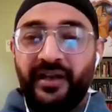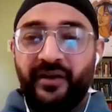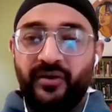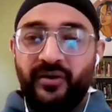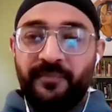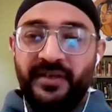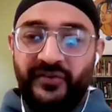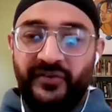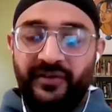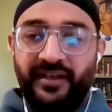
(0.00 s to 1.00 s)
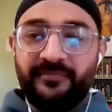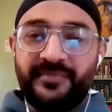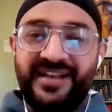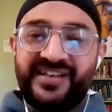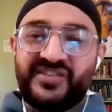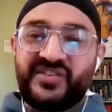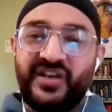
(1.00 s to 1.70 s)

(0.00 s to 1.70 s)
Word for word: Econ Petroleum as